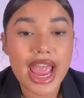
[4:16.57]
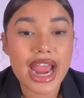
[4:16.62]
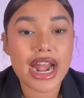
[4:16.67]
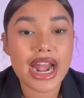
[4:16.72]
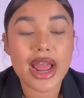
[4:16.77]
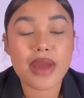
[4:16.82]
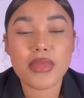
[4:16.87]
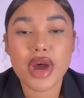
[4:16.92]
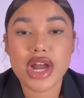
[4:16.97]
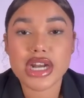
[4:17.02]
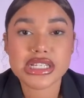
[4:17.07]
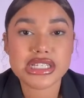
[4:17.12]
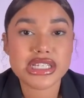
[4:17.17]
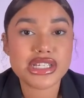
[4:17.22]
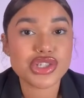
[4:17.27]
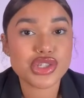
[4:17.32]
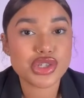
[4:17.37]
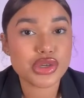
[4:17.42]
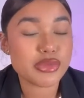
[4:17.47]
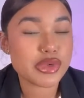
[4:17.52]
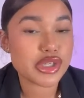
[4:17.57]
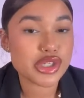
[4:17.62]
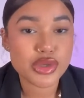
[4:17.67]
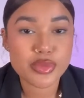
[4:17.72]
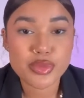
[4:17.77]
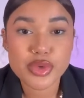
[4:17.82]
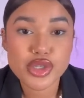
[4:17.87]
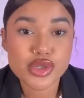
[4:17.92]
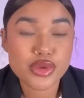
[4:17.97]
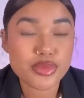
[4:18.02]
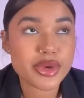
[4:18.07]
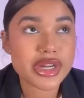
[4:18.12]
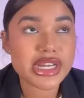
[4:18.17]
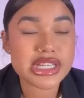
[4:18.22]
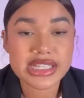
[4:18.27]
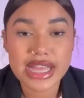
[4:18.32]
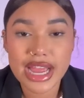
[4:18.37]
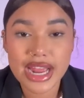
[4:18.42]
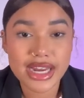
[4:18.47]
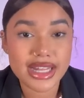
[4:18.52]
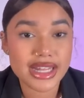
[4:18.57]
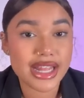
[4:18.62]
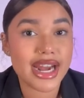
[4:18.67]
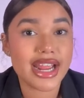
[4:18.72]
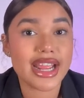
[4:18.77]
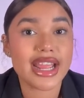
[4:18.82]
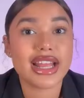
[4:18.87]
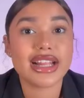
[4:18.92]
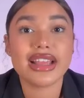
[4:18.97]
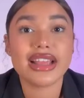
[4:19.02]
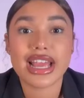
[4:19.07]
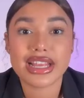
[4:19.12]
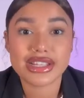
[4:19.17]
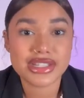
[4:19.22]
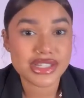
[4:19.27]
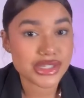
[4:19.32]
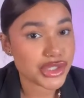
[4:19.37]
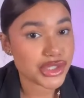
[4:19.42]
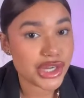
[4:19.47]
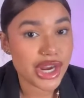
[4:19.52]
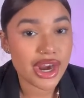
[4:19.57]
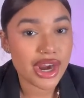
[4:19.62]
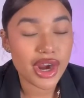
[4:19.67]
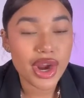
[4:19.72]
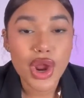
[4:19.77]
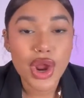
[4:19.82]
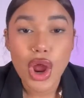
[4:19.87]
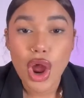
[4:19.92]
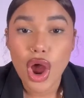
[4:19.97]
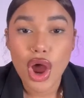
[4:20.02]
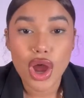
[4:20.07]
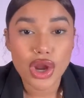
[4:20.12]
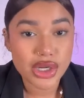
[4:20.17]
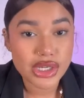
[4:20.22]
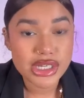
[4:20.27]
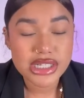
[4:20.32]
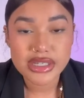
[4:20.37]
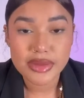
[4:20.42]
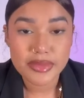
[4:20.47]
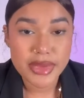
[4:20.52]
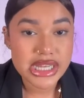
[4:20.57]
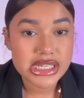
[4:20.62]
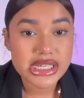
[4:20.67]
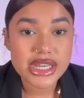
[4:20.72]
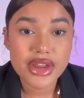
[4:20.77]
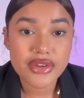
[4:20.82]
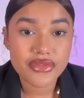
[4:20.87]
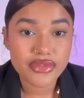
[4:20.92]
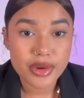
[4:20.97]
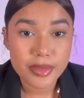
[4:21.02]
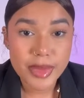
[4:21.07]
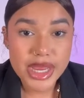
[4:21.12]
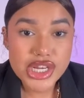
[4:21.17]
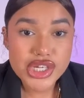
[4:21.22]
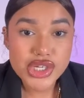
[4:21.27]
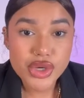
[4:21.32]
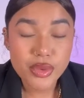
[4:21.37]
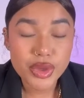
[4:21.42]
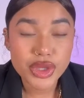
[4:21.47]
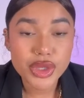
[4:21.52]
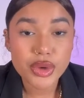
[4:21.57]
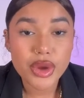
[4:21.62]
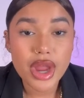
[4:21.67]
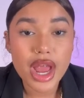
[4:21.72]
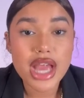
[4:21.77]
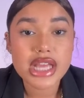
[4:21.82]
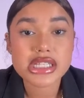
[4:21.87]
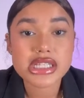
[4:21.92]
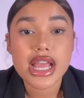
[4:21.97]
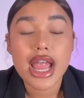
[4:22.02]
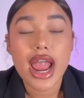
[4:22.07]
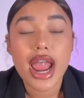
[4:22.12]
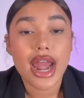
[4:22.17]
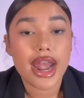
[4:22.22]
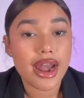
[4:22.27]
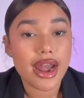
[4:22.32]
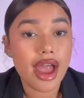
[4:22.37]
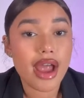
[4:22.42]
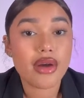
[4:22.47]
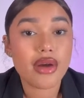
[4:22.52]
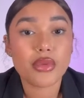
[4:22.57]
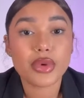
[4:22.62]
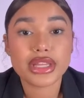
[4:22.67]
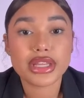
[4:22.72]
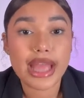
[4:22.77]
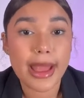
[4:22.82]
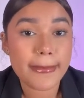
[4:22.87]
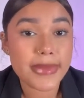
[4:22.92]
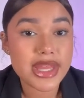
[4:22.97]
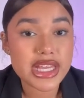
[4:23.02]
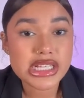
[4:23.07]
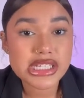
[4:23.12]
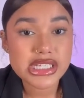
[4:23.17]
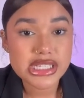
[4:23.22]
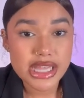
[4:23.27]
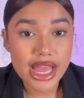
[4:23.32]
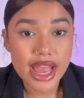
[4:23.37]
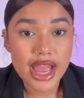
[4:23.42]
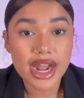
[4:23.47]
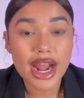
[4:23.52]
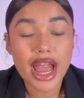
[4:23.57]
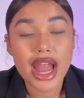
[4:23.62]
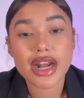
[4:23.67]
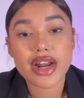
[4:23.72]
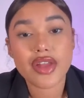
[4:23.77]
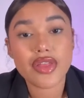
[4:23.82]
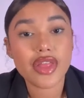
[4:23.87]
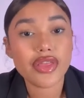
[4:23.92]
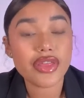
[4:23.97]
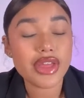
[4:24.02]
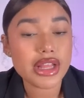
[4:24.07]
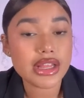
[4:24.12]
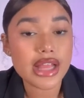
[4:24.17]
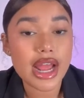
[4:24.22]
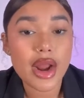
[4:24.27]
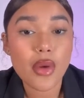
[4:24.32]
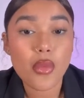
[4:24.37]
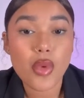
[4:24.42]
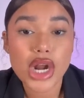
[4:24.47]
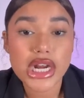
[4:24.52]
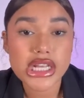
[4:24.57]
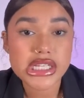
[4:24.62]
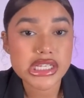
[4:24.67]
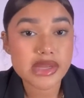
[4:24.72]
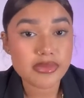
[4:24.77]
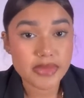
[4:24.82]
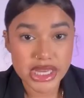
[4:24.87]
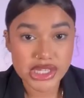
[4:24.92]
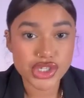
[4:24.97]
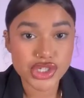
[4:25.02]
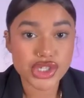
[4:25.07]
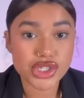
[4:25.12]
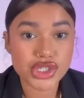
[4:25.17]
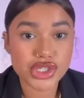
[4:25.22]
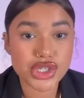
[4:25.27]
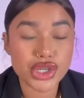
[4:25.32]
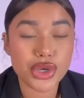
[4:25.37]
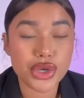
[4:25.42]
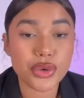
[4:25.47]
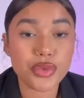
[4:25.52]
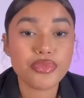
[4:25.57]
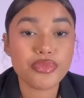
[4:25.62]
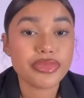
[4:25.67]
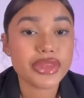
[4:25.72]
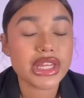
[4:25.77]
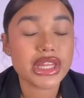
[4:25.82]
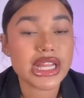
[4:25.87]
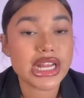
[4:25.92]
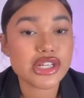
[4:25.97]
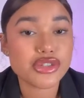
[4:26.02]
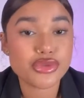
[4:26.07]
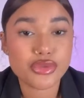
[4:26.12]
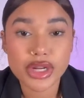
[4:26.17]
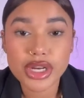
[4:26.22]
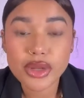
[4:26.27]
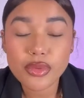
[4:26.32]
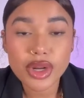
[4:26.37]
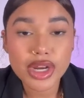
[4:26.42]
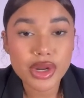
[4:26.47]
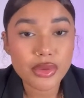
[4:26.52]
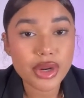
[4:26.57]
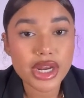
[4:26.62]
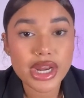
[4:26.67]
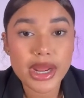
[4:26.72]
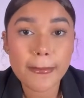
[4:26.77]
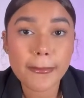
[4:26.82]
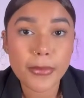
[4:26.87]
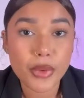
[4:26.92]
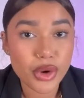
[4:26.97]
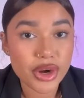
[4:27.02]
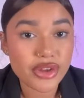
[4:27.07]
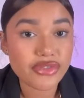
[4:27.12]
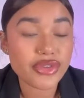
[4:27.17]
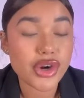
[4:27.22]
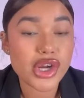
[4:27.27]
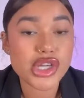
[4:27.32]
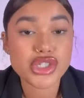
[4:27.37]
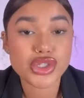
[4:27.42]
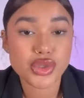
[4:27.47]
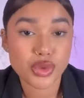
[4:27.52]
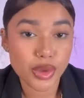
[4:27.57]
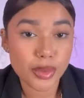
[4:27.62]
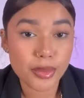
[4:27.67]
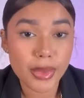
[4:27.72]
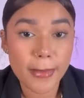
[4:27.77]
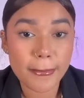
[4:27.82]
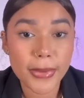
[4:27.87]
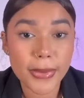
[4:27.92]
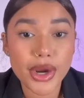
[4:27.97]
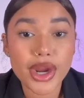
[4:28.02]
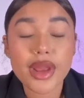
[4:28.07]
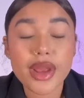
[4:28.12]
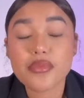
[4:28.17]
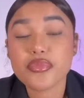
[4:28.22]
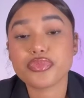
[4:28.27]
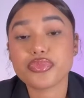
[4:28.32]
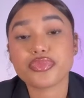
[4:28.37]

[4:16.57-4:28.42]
and I'm honestly super excited that I can get to share all of this amazing information with you guys. Now, with that being said, another thing that I wanted to mention to you that is really important for us to remember